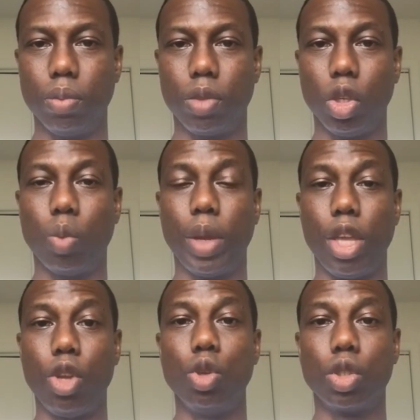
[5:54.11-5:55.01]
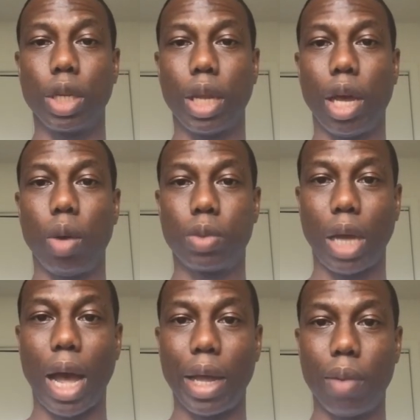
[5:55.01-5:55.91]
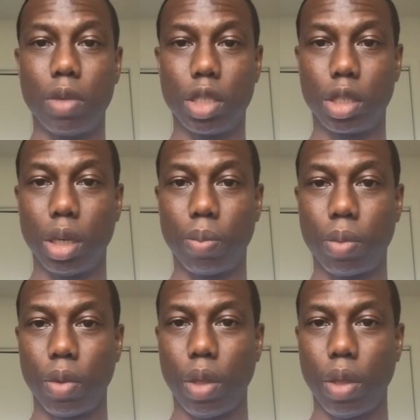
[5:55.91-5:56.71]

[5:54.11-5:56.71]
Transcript: you'll be using to help tie up the ship.